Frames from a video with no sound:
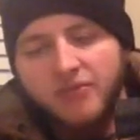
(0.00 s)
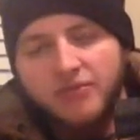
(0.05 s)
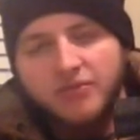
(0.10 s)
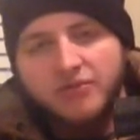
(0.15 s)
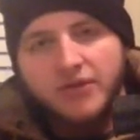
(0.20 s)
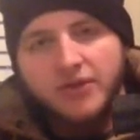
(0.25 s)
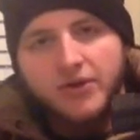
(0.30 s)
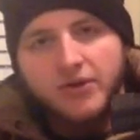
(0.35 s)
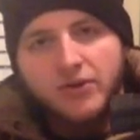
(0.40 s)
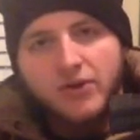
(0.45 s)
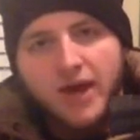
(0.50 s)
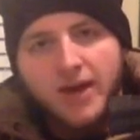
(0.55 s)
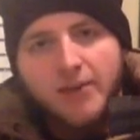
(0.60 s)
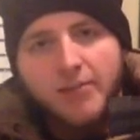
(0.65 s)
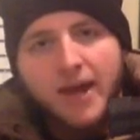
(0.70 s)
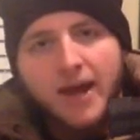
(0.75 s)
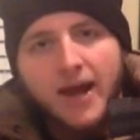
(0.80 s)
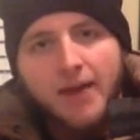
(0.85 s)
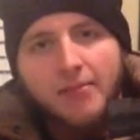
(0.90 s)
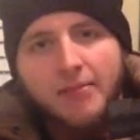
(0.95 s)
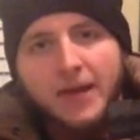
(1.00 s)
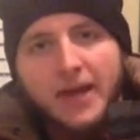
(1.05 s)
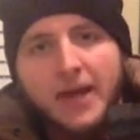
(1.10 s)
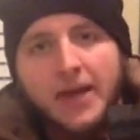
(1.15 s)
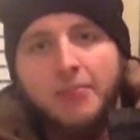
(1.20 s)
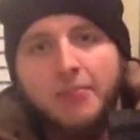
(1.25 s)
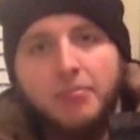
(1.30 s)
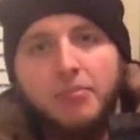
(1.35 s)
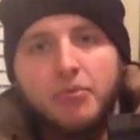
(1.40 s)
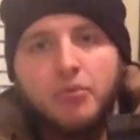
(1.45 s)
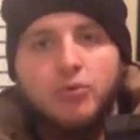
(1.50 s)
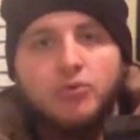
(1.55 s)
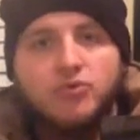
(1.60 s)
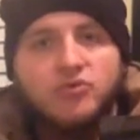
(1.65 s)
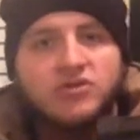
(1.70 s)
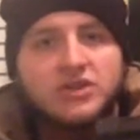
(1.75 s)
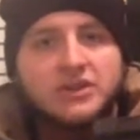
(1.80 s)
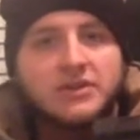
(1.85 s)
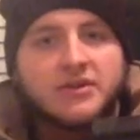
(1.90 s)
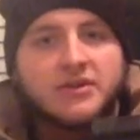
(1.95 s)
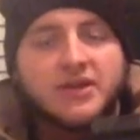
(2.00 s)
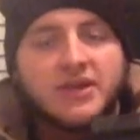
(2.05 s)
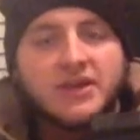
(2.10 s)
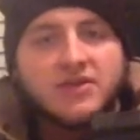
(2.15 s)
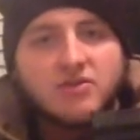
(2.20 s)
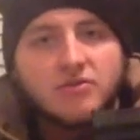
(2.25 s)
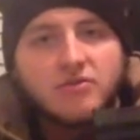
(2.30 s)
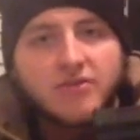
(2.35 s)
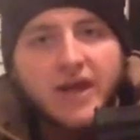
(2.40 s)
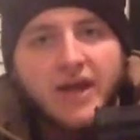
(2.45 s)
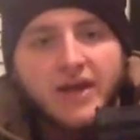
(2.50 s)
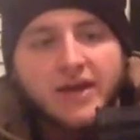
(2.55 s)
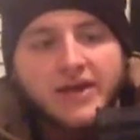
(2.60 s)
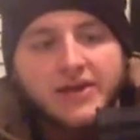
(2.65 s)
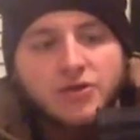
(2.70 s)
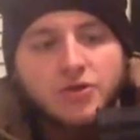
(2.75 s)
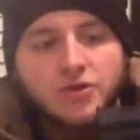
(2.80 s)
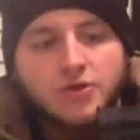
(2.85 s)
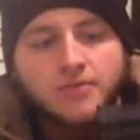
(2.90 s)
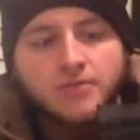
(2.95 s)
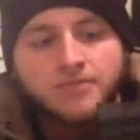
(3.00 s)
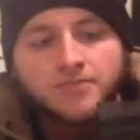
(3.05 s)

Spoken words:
of gear like backpack, boots, and things of that nature.